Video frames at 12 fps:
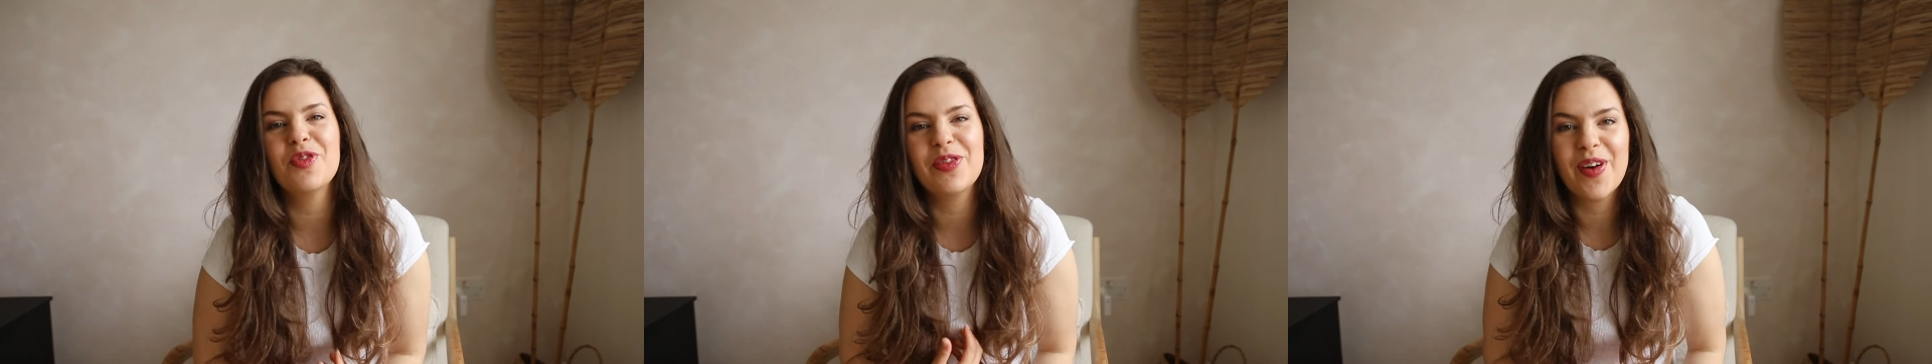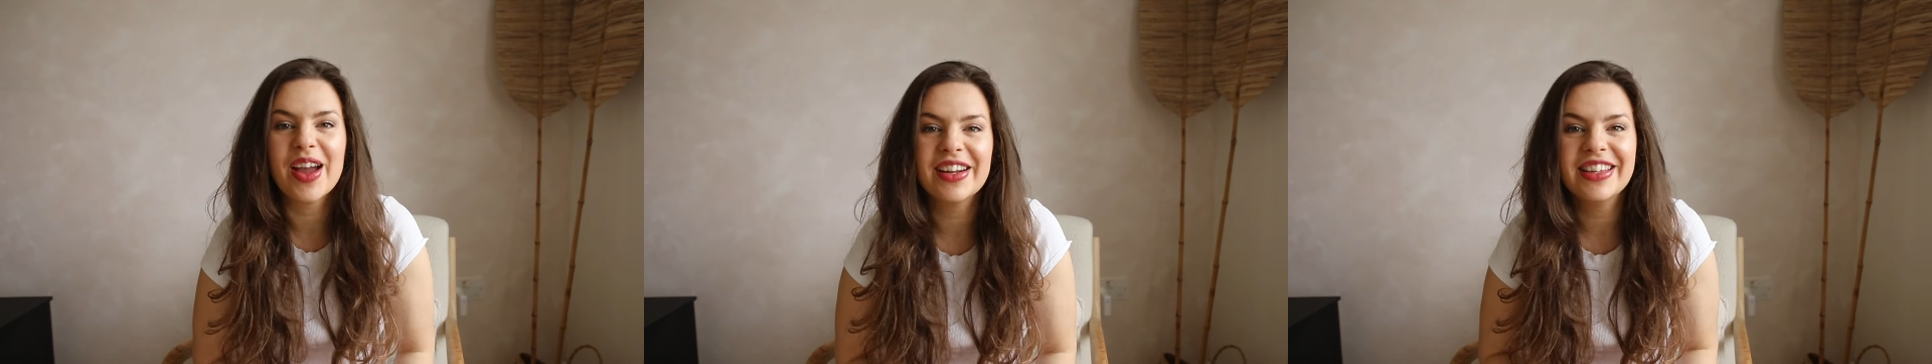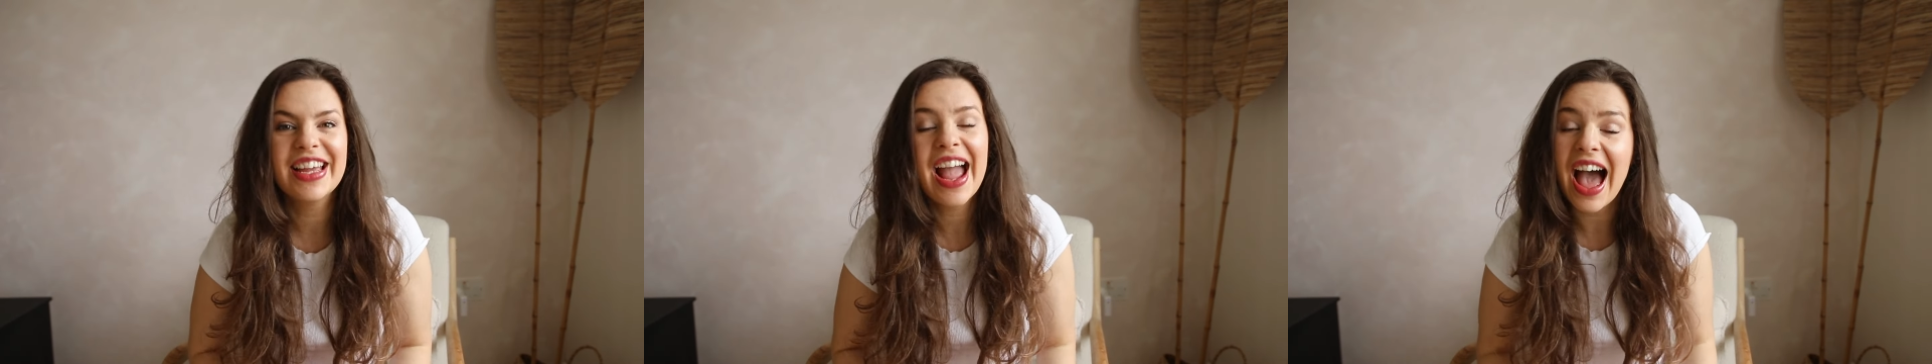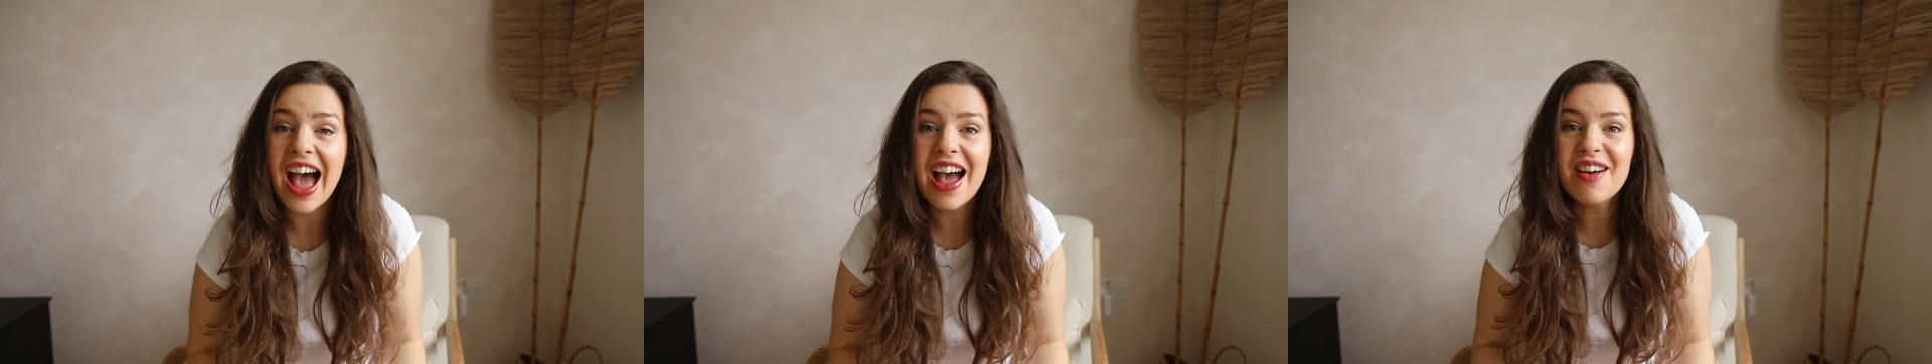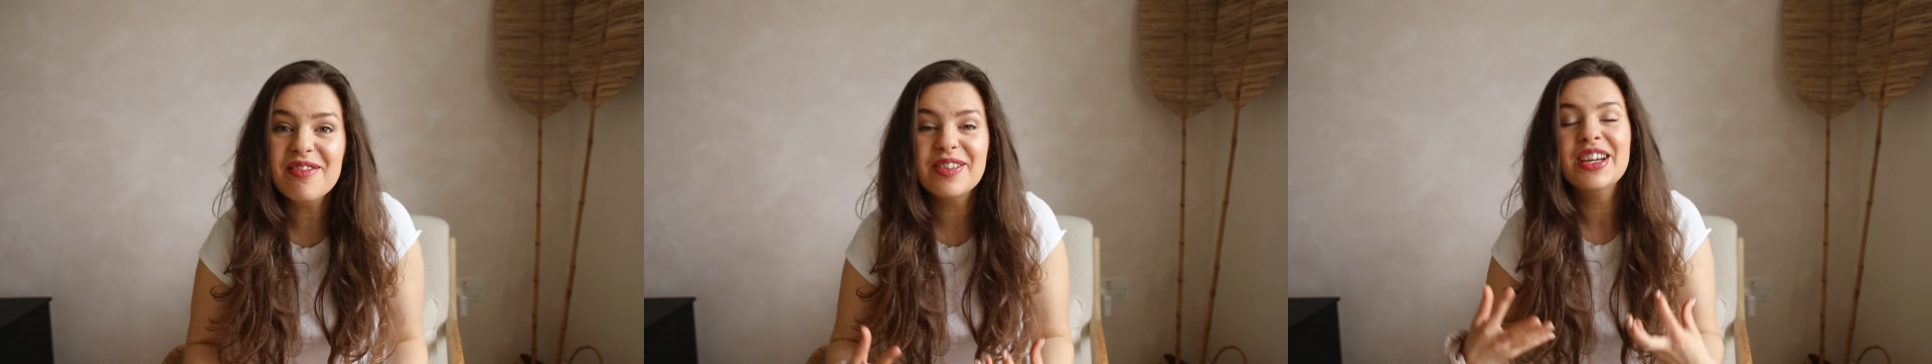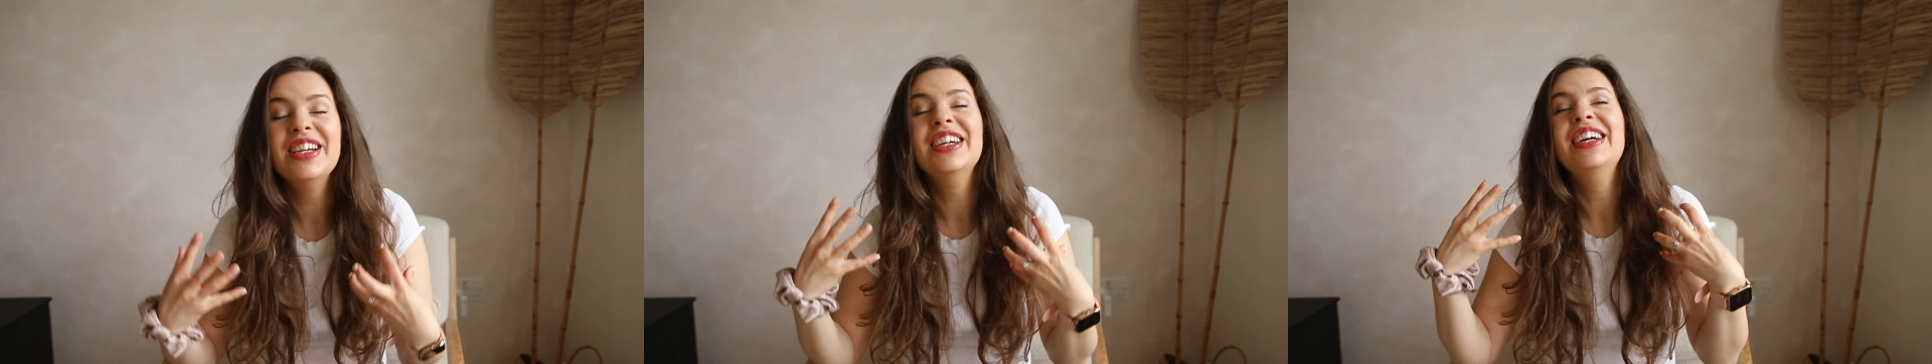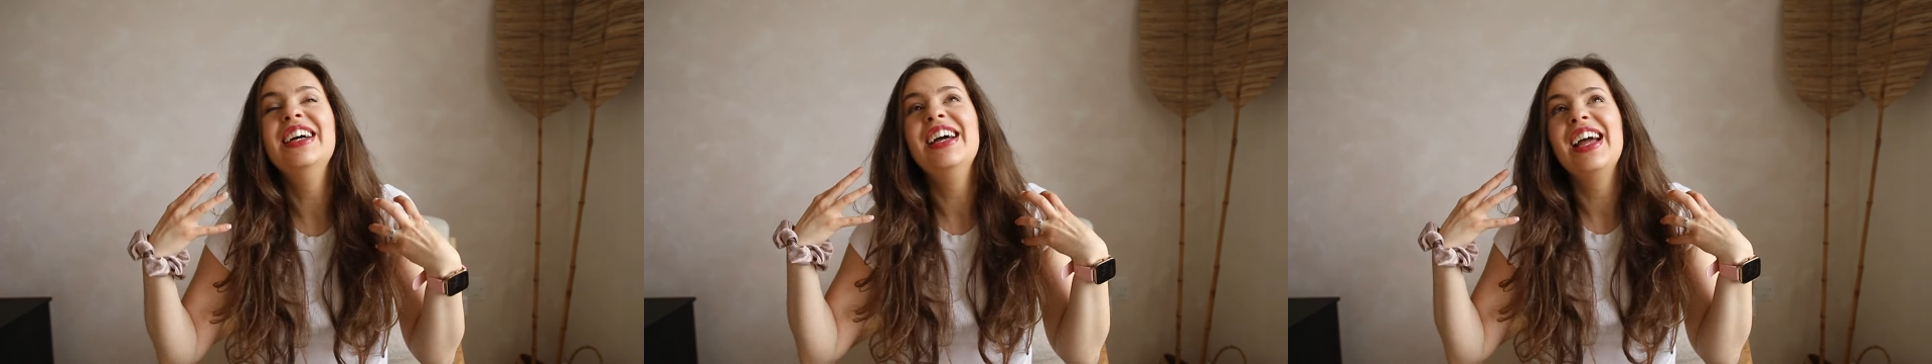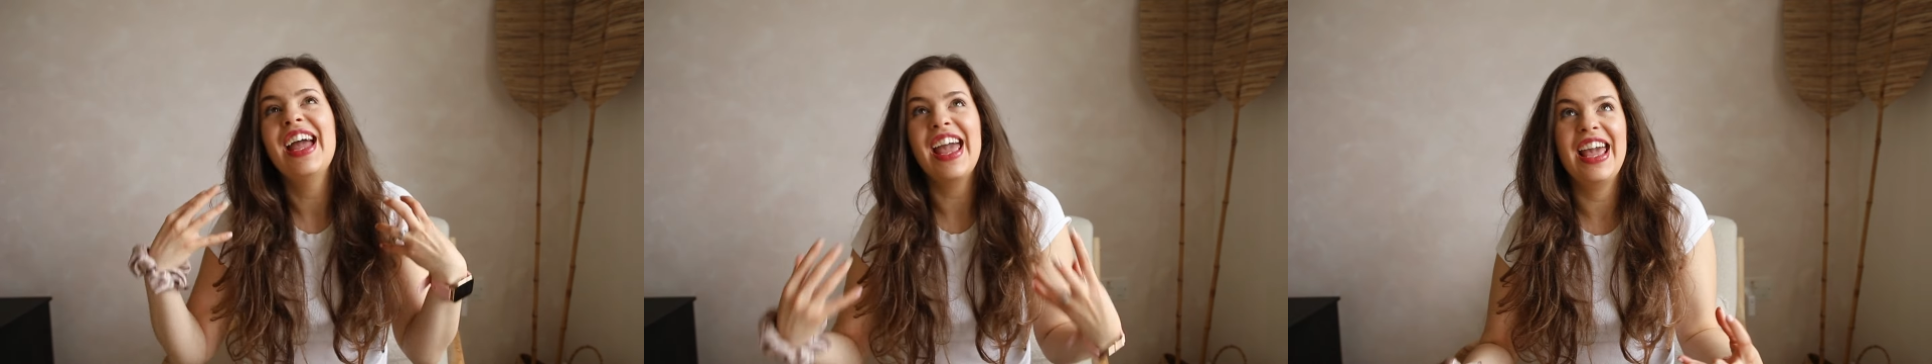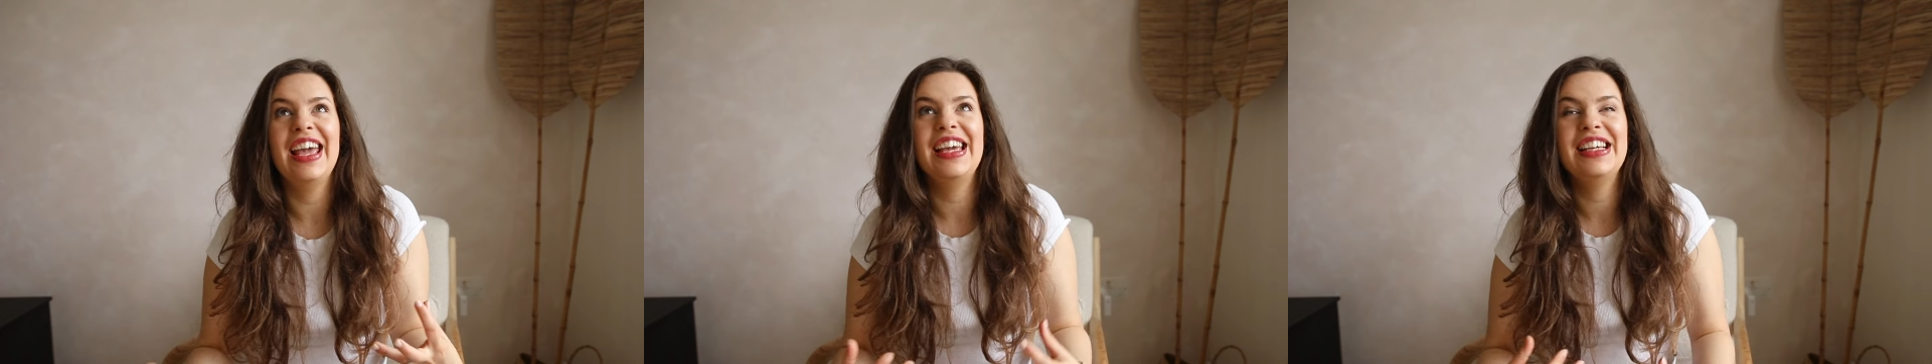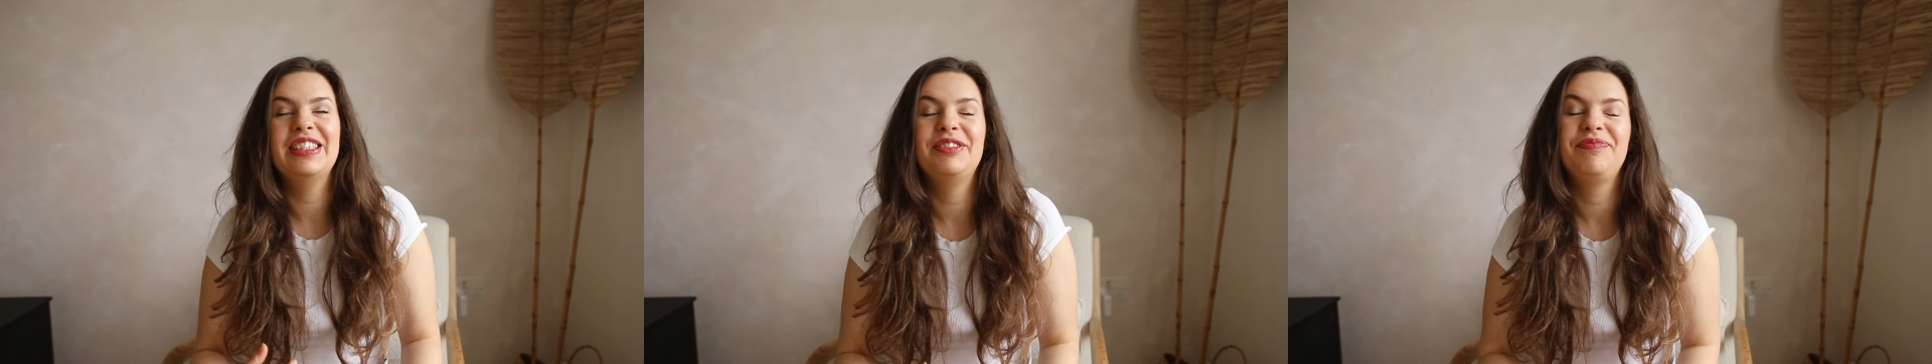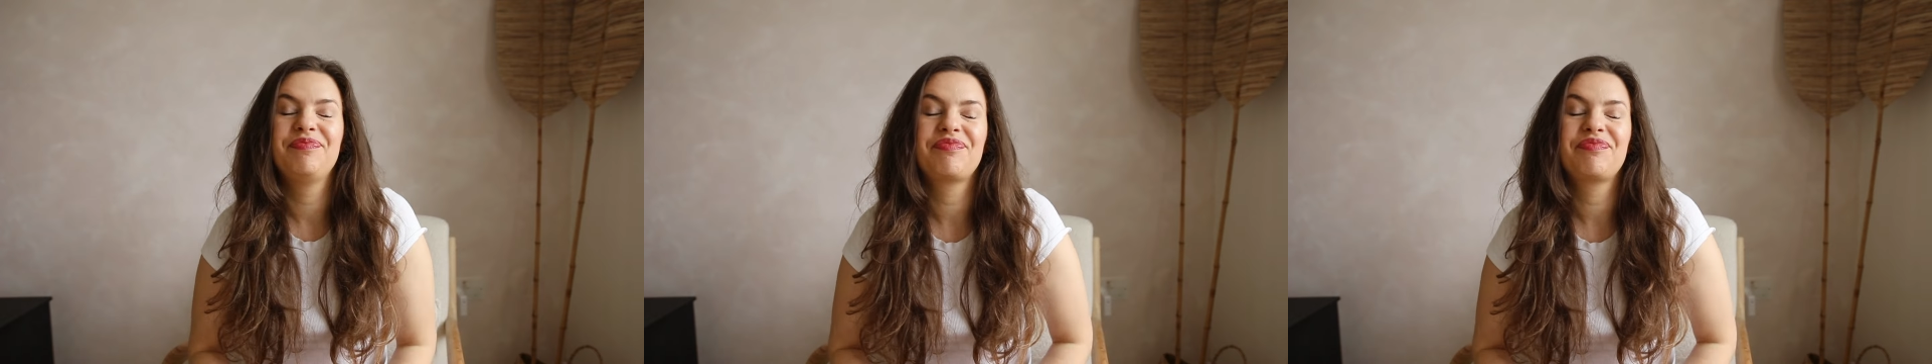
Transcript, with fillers: we finally have a